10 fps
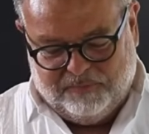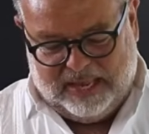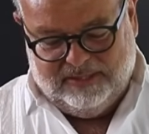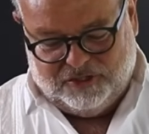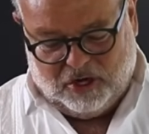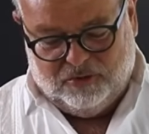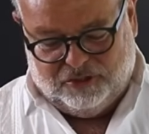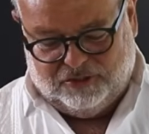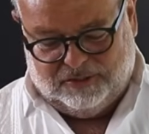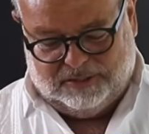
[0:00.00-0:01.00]
And the
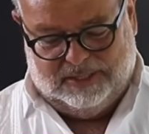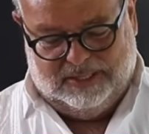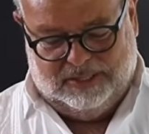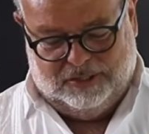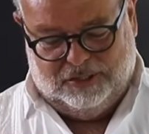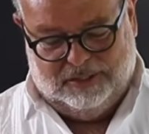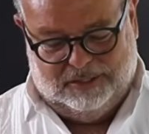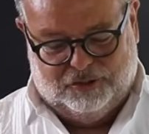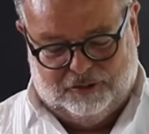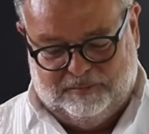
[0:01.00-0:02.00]
toast
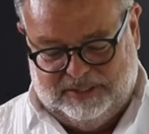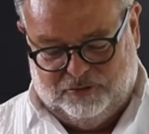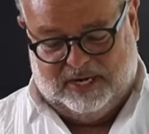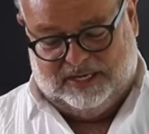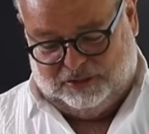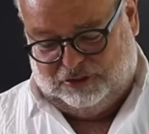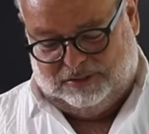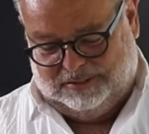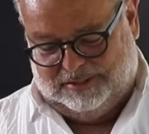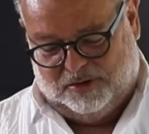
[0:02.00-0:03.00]
should be
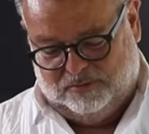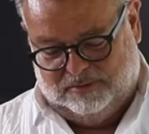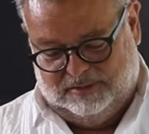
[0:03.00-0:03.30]
drenched, so